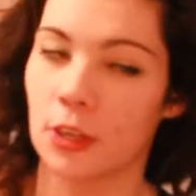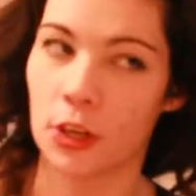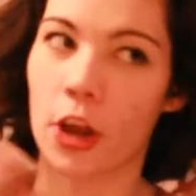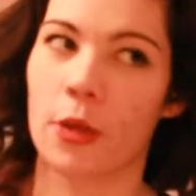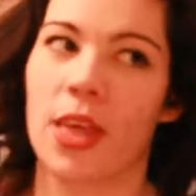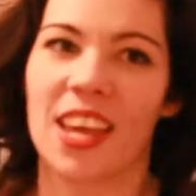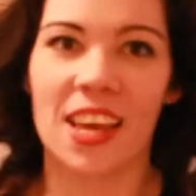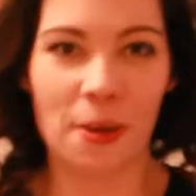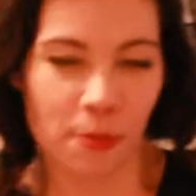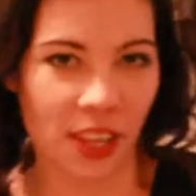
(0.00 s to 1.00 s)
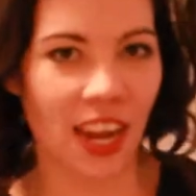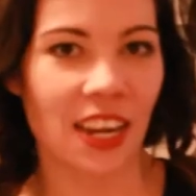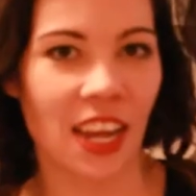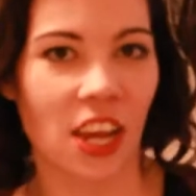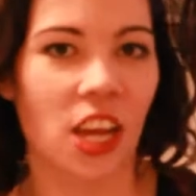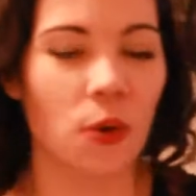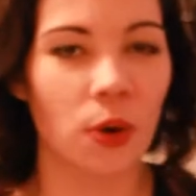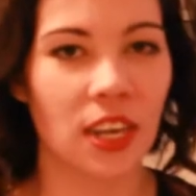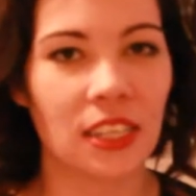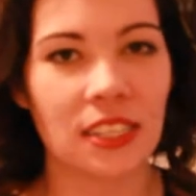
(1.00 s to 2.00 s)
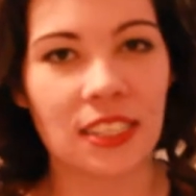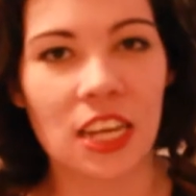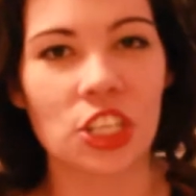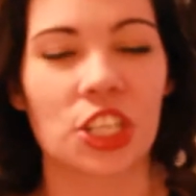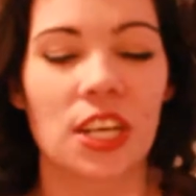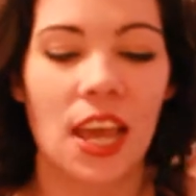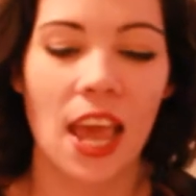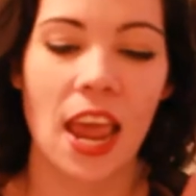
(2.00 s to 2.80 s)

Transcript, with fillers: you know, like planning and organization